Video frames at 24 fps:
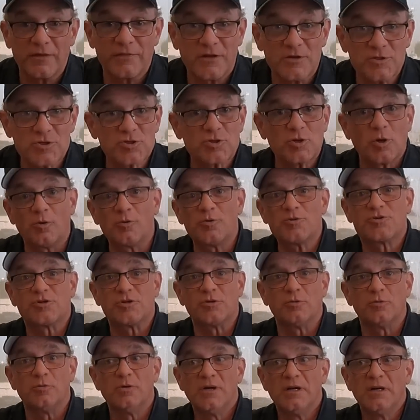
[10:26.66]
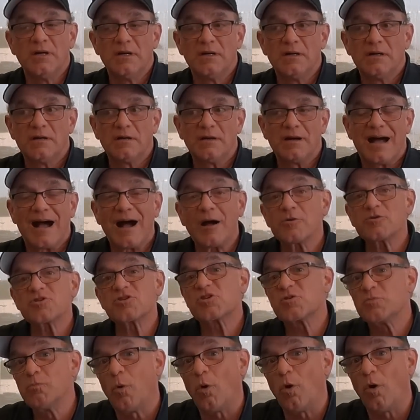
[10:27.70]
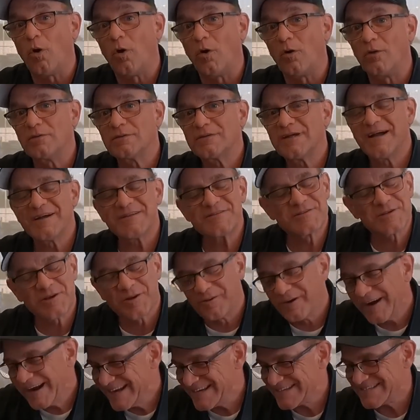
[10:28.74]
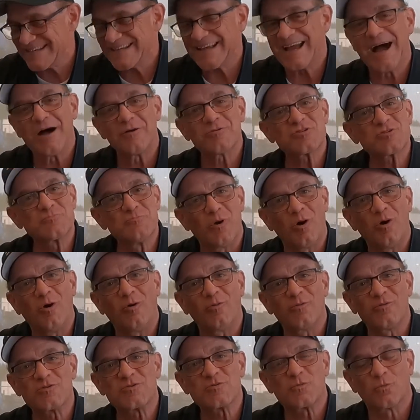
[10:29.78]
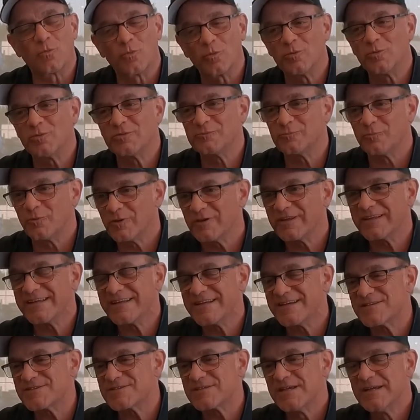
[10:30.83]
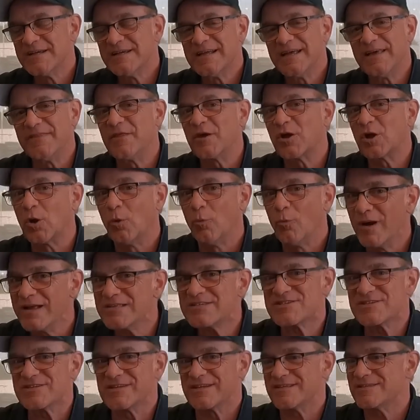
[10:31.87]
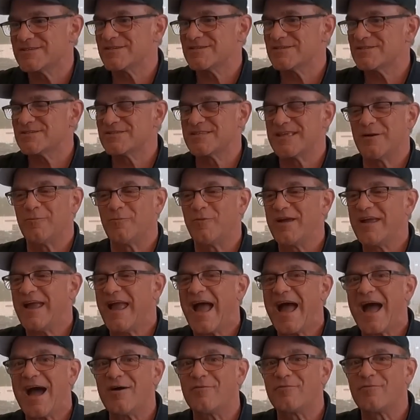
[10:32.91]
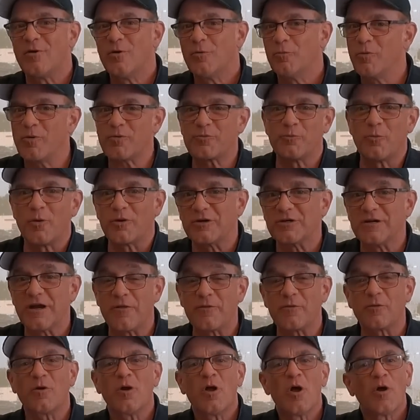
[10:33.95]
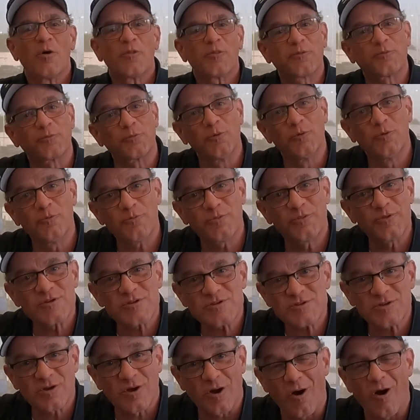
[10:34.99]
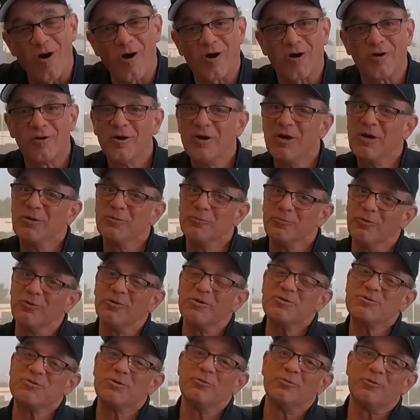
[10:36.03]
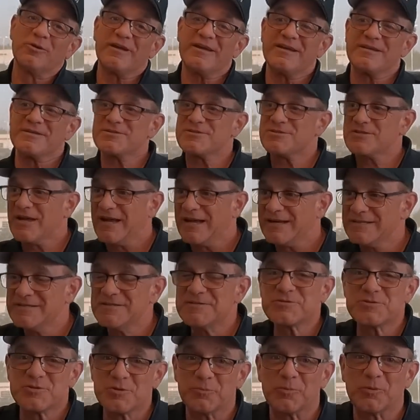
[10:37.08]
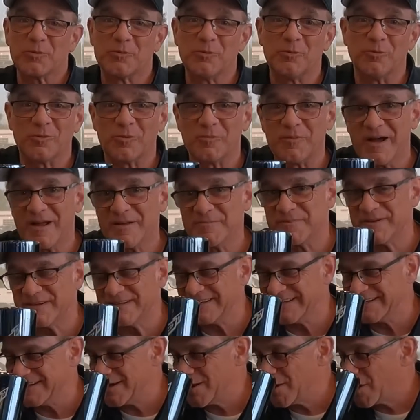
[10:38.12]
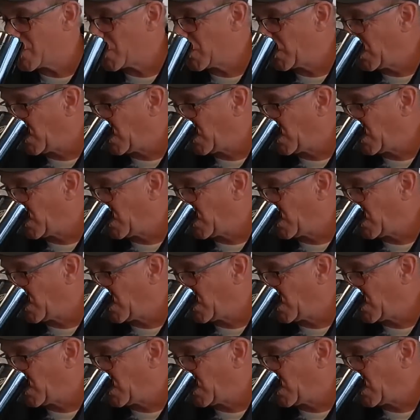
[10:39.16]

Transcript: you that shows you how small, that's crazy, how small this world really is, and the coincidences that we have with one another through this car really truly is uh, super cool in my opinion.